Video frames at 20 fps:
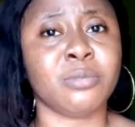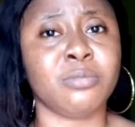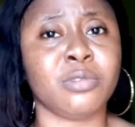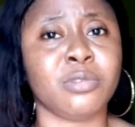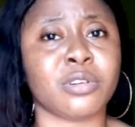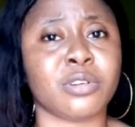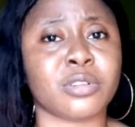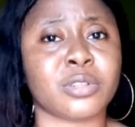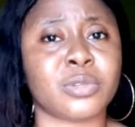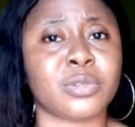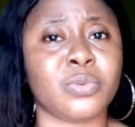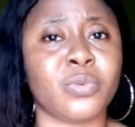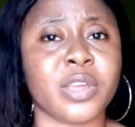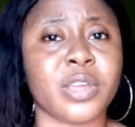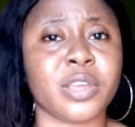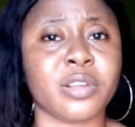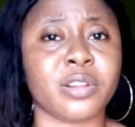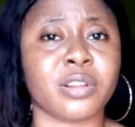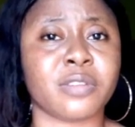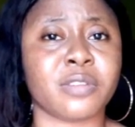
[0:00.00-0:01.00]
Because
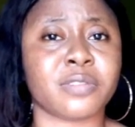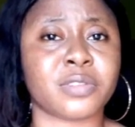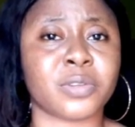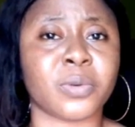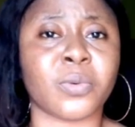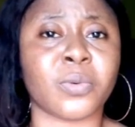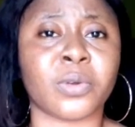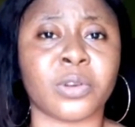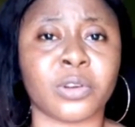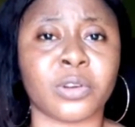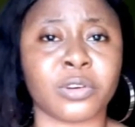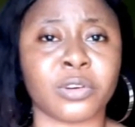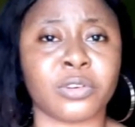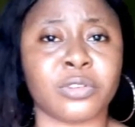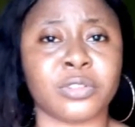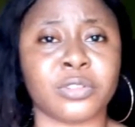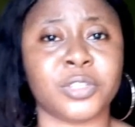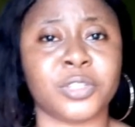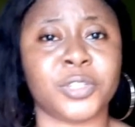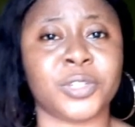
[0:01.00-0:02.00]
when you love someone
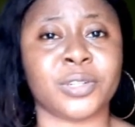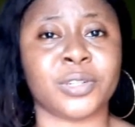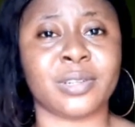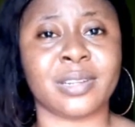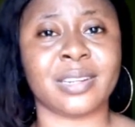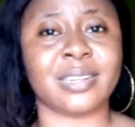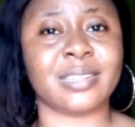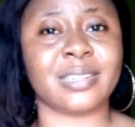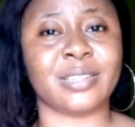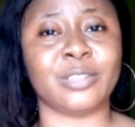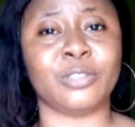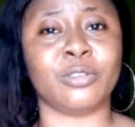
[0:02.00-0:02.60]
unconditionally,